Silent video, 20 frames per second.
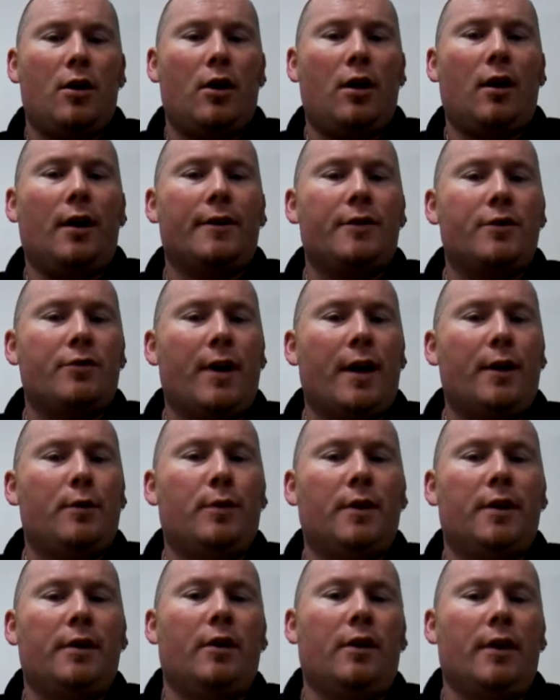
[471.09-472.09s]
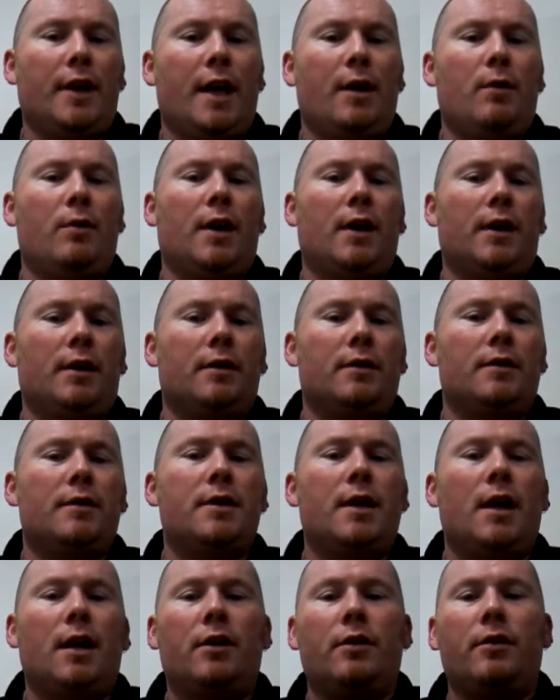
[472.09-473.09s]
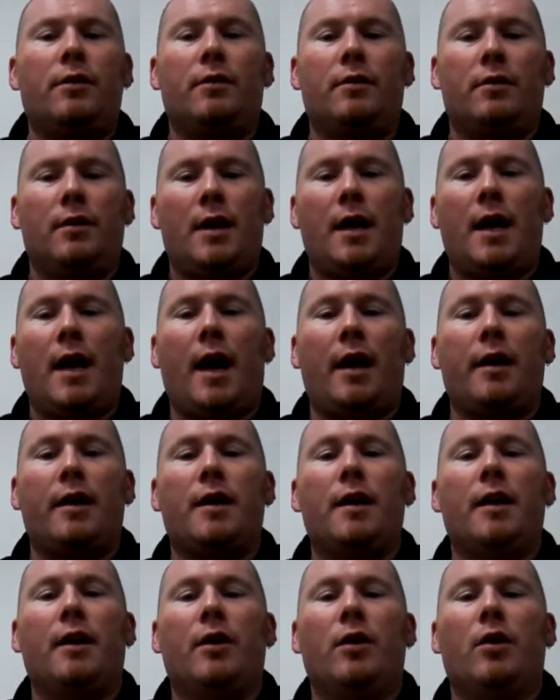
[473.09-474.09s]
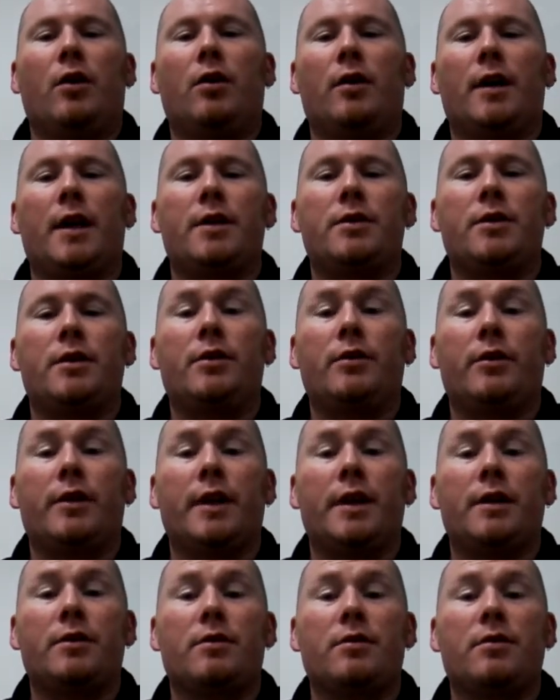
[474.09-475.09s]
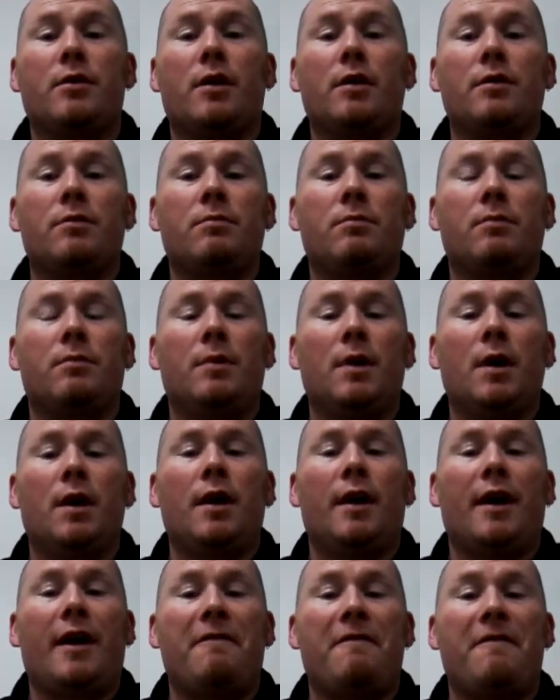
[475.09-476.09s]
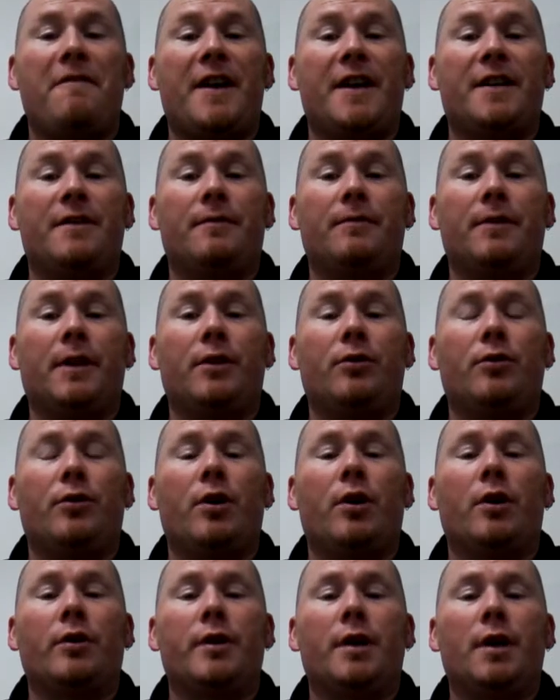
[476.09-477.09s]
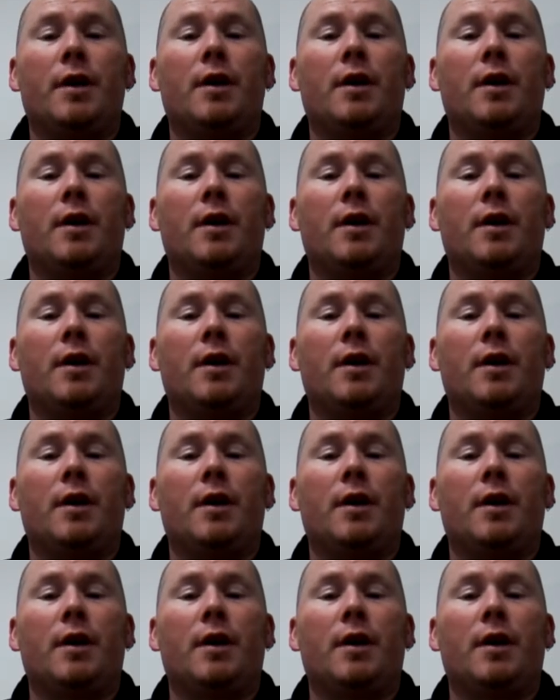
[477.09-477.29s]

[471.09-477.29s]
I'll interact with you on that one and tell you how you're getting on actually doing the exercise effectively or not.